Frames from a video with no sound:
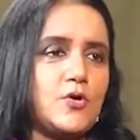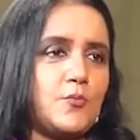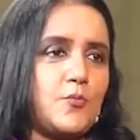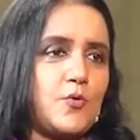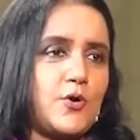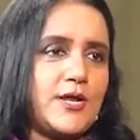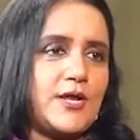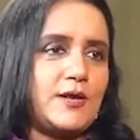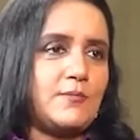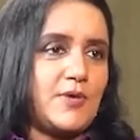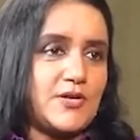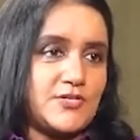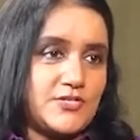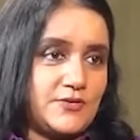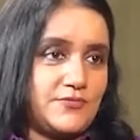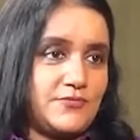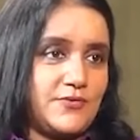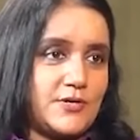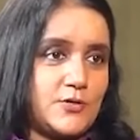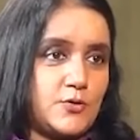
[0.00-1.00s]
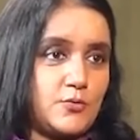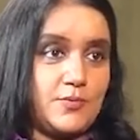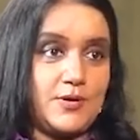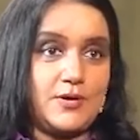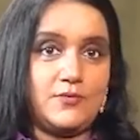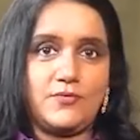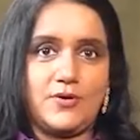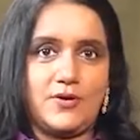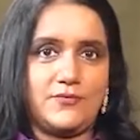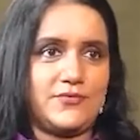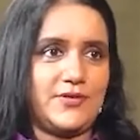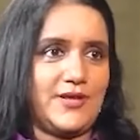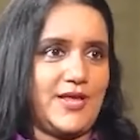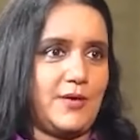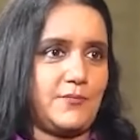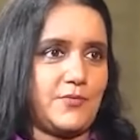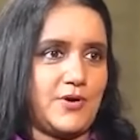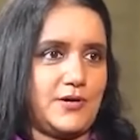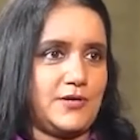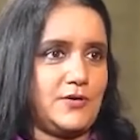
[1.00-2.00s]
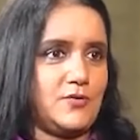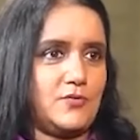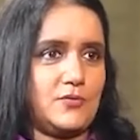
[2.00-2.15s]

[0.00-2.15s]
you're putting in much effort to be in front of the camera. You